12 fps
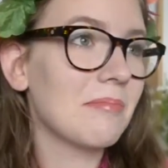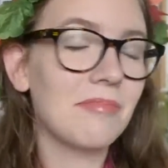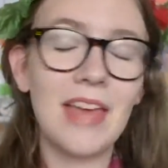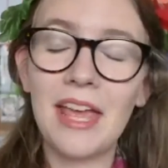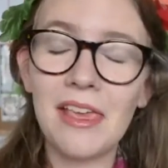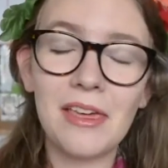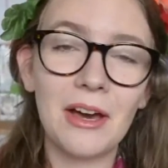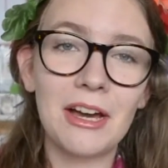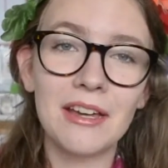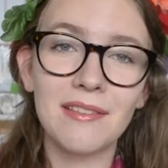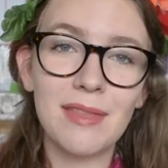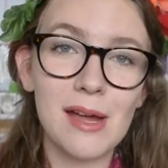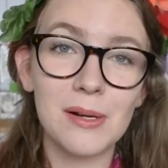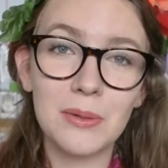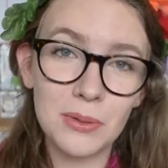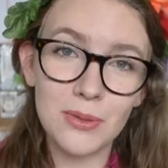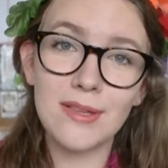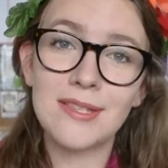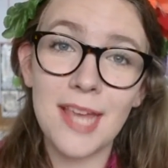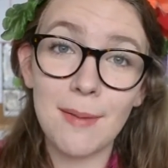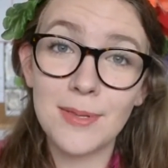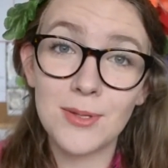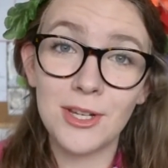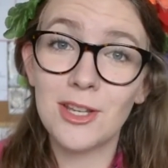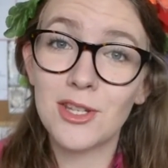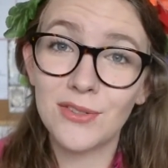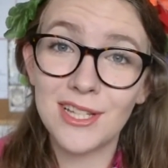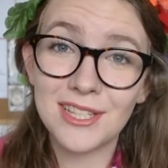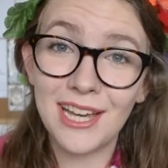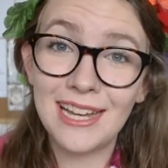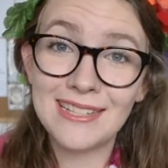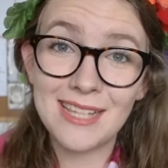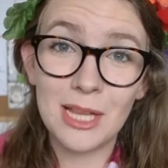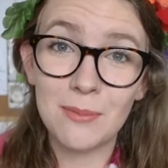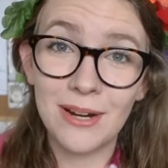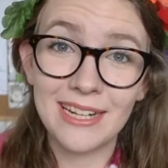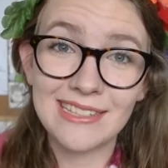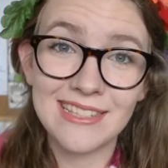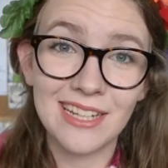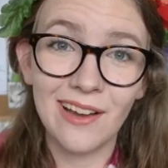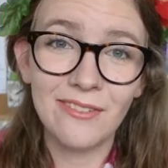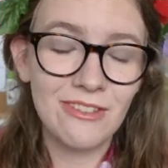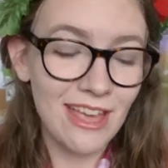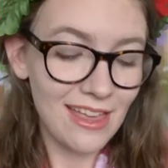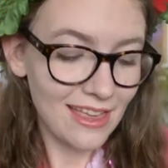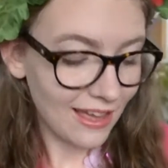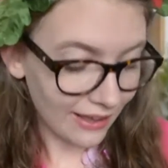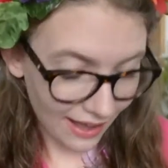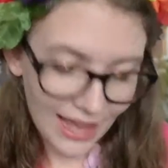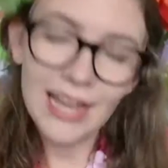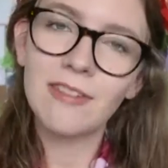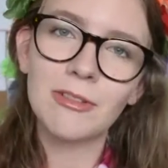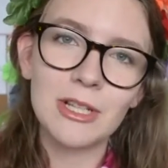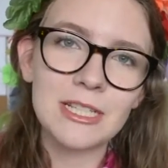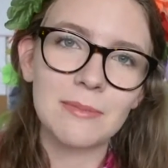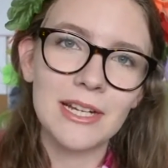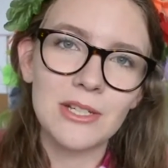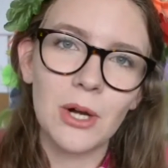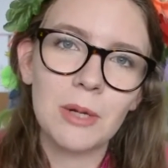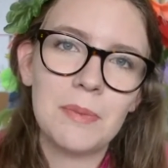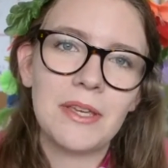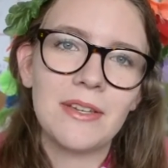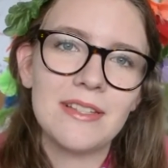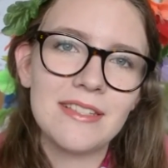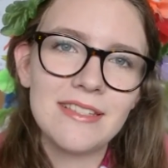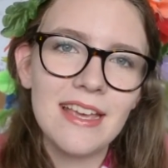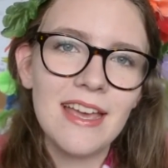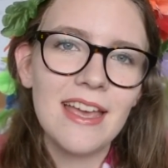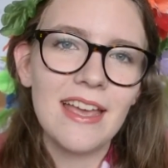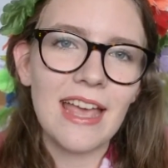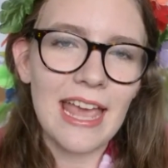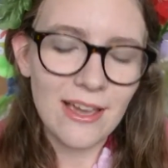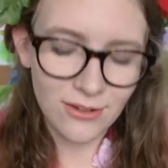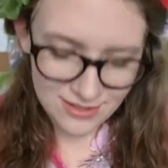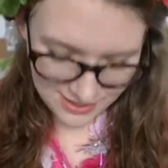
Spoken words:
There you go. There are all the steps to an introvert's guide to celebrating stuff. I have lost my dog because he got